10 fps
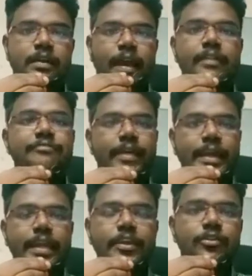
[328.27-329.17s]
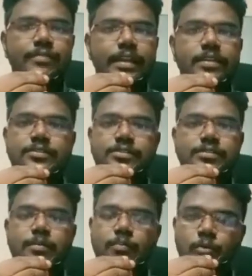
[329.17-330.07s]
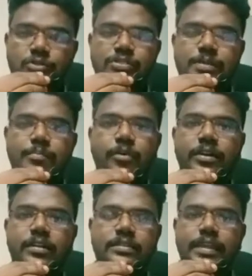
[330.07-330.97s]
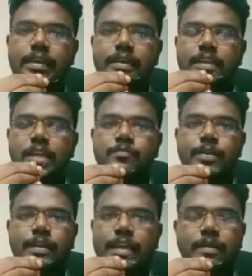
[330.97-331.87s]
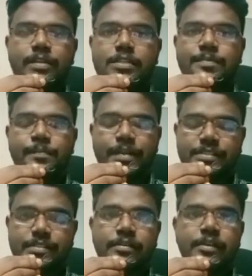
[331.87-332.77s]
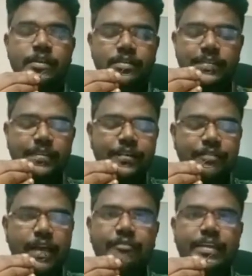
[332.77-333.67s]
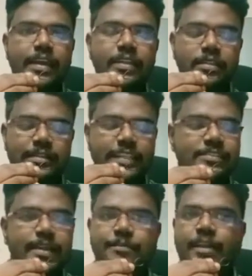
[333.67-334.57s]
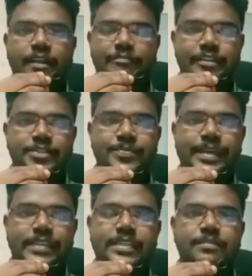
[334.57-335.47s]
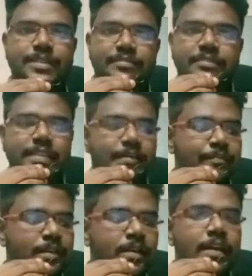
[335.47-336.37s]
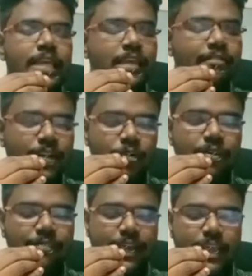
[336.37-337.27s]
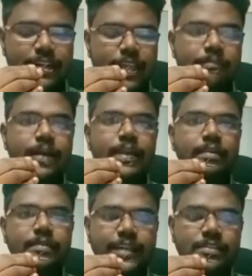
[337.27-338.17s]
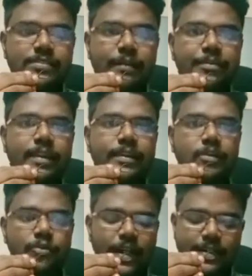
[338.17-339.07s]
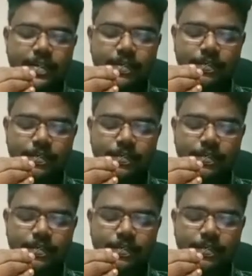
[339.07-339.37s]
And finding your weakness is the most important thing in NEET MDS preparation. See, if I have taken the 10th chapter, I have finished my exams, everything. Even now, if I can take my 10th chapter and look at it,